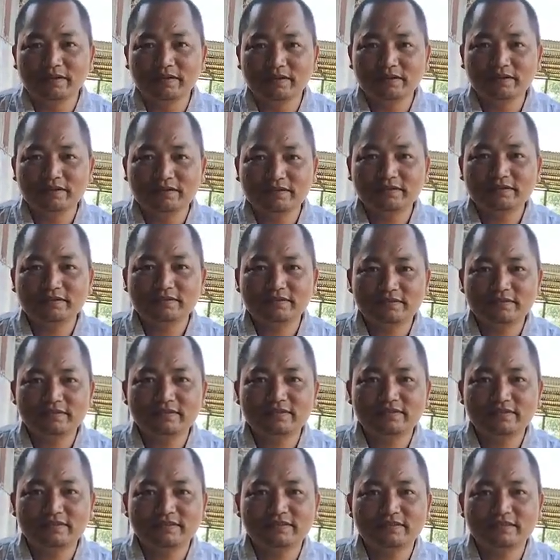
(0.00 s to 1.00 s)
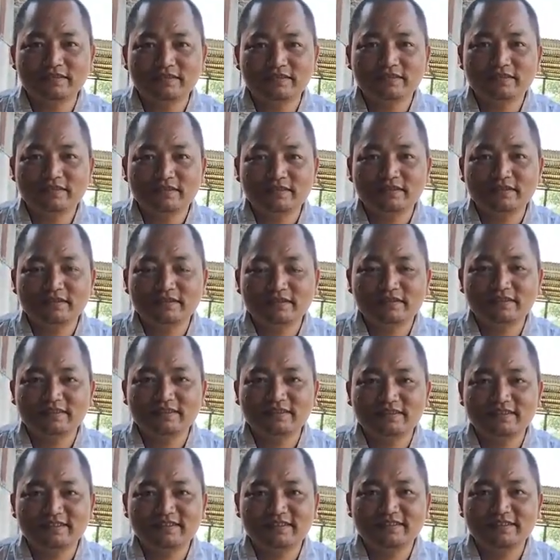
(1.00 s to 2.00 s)
Acha.
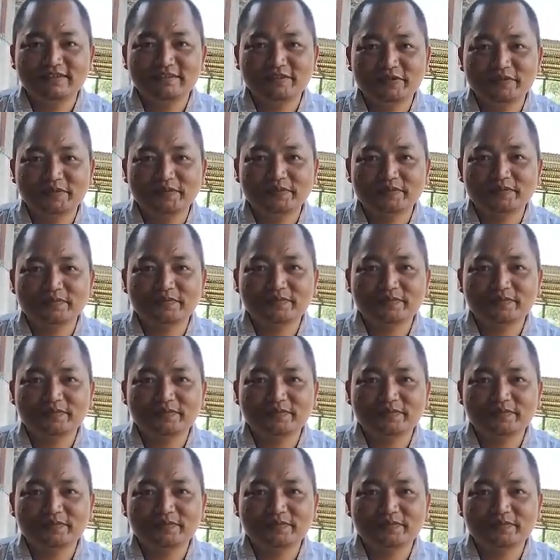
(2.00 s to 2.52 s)
Who are they?